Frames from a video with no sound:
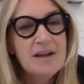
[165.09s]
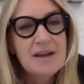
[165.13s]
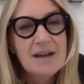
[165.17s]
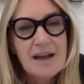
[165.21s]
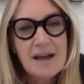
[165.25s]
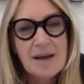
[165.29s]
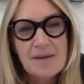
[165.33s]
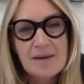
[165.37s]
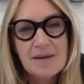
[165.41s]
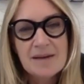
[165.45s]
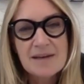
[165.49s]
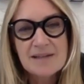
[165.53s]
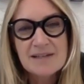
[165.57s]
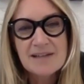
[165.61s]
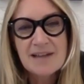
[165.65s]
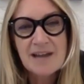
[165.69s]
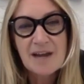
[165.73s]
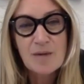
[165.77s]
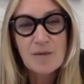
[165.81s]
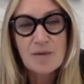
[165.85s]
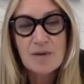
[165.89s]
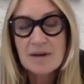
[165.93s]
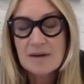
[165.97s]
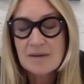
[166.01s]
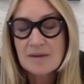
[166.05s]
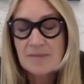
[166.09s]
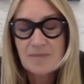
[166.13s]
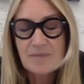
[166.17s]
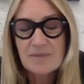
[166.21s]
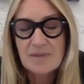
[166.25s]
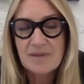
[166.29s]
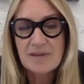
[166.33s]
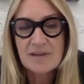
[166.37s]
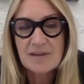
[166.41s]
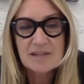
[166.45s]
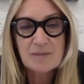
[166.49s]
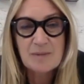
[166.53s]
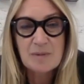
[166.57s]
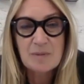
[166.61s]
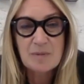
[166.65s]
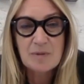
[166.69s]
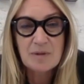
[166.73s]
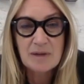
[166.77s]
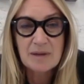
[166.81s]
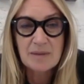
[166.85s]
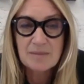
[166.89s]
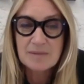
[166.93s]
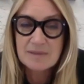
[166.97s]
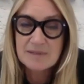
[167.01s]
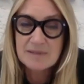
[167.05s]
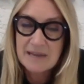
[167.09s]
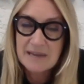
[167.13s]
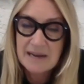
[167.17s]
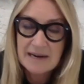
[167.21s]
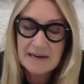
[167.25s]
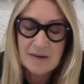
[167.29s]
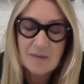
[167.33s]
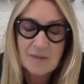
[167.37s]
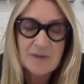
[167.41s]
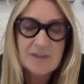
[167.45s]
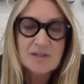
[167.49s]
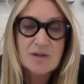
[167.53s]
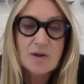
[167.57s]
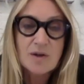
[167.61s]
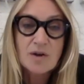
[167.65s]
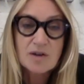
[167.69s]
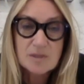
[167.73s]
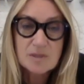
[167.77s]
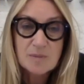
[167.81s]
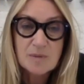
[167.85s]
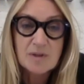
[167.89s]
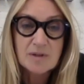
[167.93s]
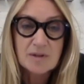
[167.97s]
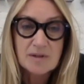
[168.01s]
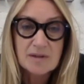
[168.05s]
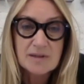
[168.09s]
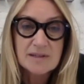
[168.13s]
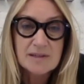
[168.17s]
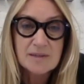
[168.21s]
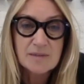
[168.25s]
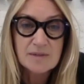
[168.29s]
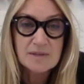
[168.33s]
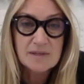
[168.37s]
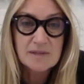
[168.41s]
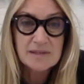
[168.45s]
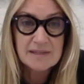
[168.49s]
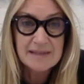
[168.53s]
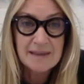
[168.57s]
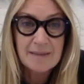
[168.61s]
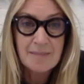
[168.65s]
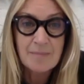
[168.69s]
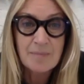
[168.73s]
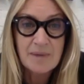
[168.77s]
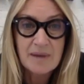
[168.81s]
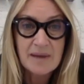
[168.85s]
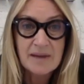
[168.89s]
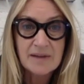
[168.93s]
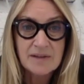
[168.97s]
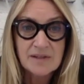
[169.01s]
and in Taiwan, 30 people sadly went to hospital because there was a stampede.